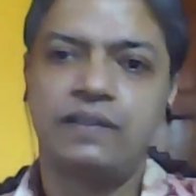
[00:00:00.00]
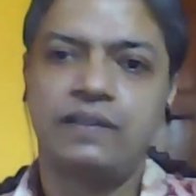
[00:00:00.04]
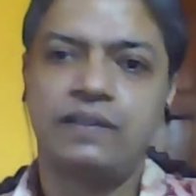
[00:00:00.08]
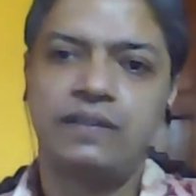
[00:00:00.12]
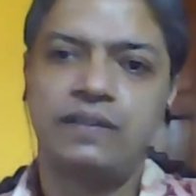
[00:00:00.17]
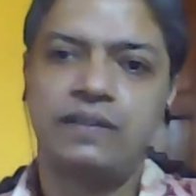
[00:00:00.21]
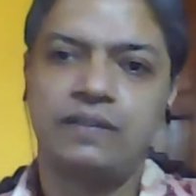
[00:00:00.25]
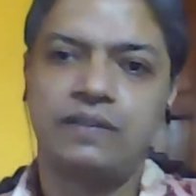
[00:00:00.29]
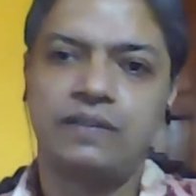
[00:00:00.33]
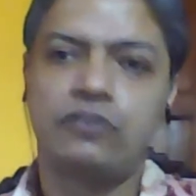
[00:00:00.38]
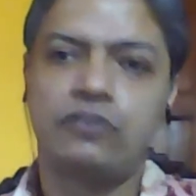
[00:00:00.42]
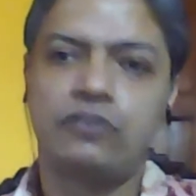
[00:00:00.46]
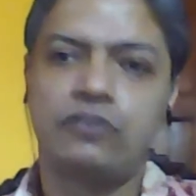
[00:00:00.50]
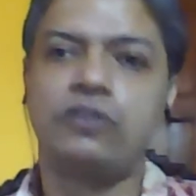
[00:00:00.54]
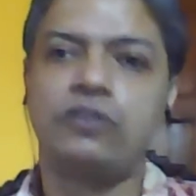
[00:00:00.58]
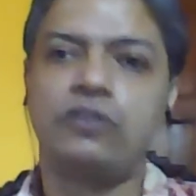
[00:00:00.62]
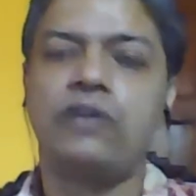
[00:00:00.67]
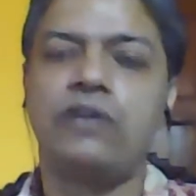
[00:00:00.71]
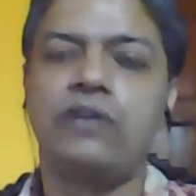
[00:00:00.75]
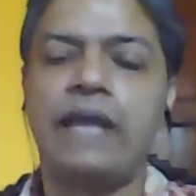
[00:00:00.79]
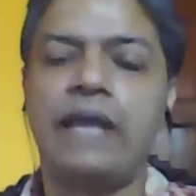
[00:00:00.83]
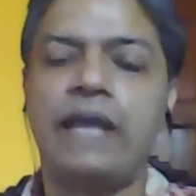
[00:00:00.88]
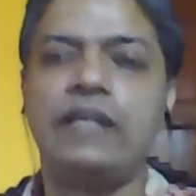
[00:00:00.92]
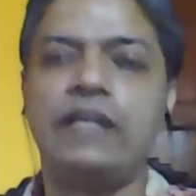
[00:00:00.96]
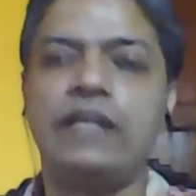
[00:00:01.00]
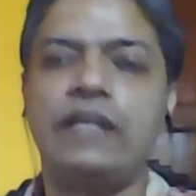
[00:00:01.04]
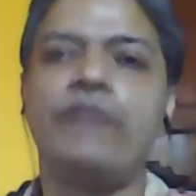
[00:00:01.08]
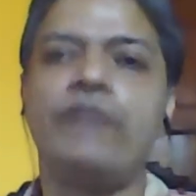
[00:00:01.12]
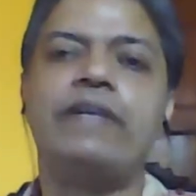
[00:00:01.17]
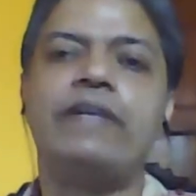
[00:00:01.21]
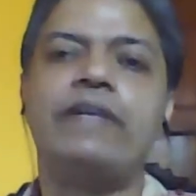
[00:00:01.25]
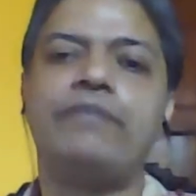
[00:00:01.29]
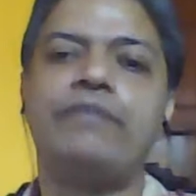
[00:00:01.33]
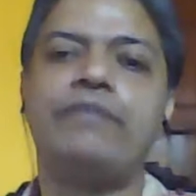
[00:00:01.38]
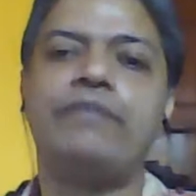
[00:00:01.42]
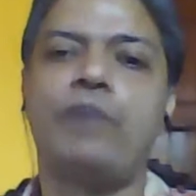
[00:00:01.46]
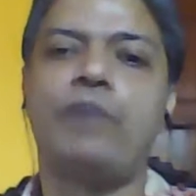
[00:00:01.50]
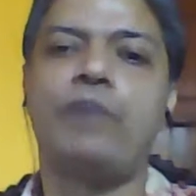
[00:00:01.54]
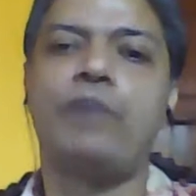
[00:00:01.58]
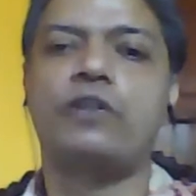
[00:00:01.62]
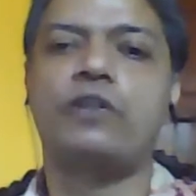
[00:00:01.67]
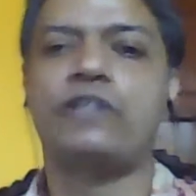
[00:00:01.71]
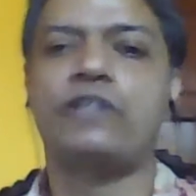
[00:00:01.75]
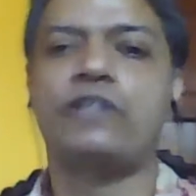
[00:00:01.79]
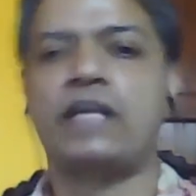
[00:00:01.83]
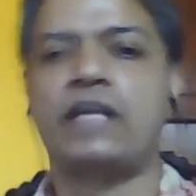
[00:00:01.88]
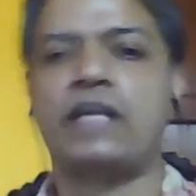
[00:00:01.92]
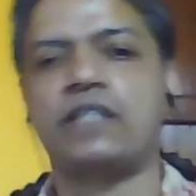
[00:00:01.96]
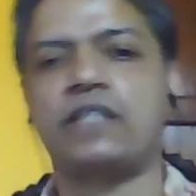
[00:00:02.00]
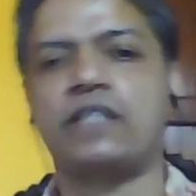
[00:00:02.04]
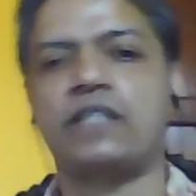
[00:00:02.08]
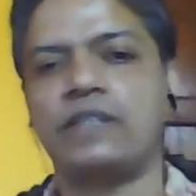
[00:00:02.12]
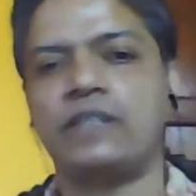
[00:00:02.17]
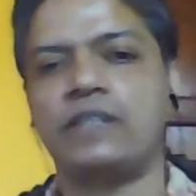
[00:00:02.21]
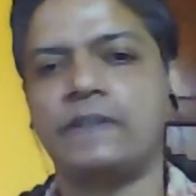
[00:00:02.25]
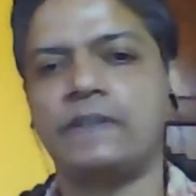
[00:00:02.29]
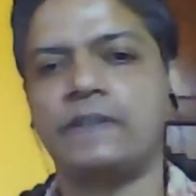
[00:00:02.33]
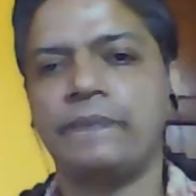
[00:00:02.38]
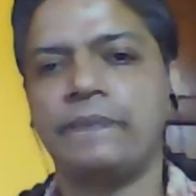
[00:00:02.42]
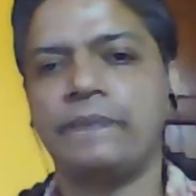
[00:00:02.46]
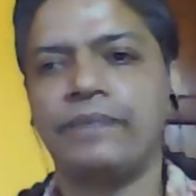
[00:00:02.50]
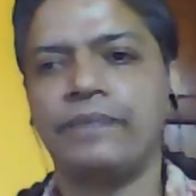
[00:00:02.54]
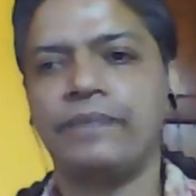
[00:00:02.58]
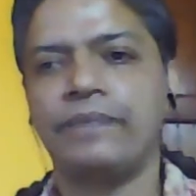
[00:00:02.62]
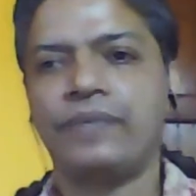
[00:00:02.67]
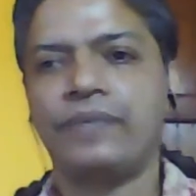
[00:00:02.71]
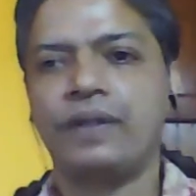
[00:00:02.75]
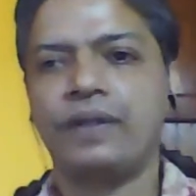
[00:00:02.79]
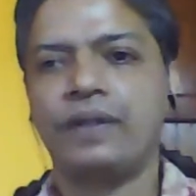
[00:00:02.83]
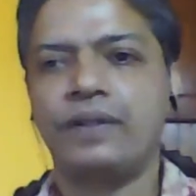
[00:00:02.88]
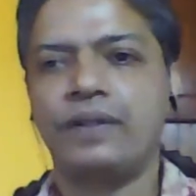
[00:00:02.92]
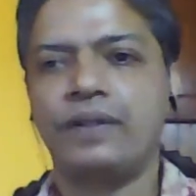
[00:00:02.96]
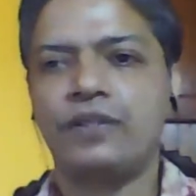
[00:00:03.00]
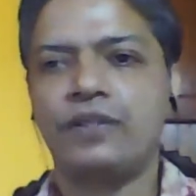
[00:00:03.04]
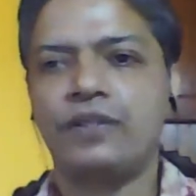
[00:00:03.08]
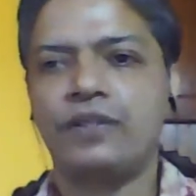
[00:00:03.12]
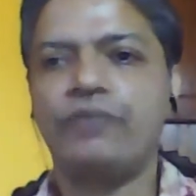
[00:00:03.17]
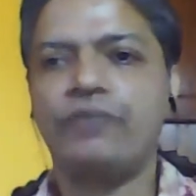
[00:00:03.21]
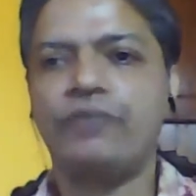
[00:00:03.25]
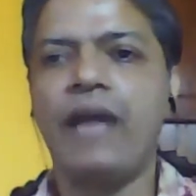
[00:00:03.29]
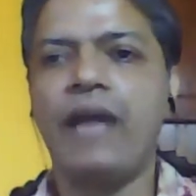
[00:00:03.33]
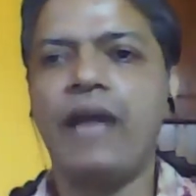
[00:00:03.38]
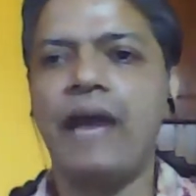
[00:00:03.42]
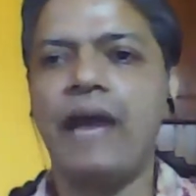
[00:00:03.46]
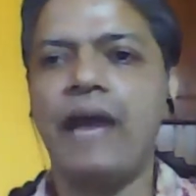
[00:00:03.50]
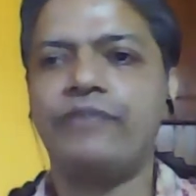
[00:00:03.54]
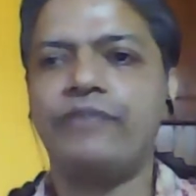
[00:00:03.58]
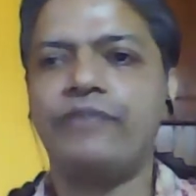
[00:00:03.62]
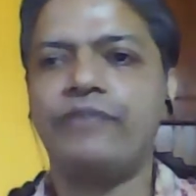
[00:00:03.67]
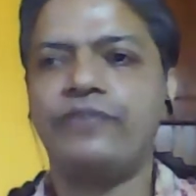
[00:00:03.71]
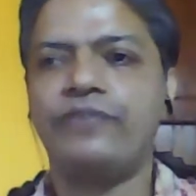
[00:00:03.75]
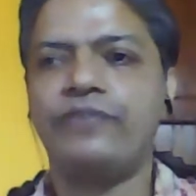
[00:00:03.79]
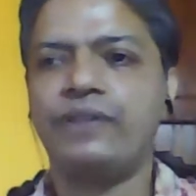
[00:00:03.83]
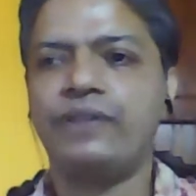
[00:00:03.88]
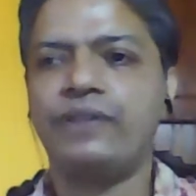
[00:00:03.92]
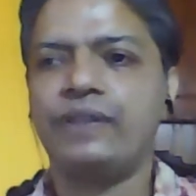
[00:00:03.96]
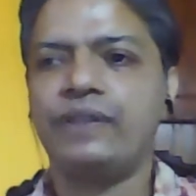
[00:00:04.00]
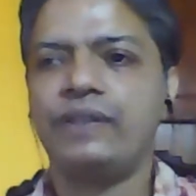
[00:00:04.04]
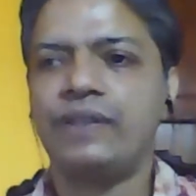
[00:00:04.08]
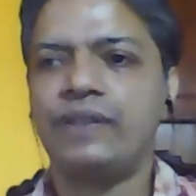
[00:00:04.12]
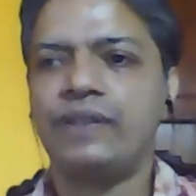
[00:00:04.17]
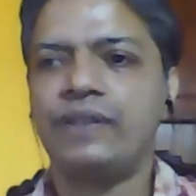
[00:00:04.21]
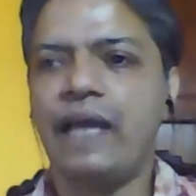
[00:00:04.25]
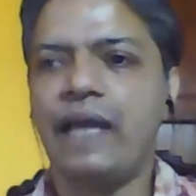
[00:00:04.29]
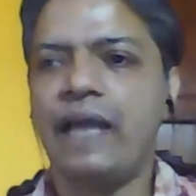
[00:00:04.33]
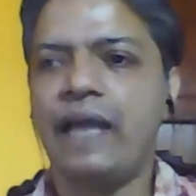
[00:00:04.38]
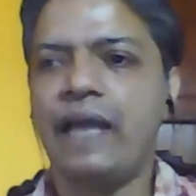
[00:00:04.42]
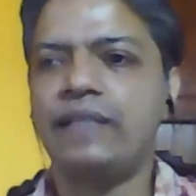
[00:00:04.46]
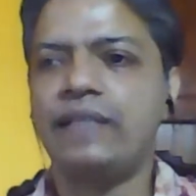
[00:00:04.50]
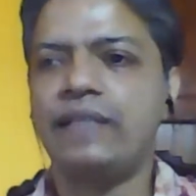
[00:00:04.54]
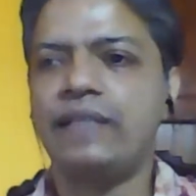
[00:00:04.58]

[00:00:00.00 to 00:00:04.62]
through an innovative plot structure. So we have an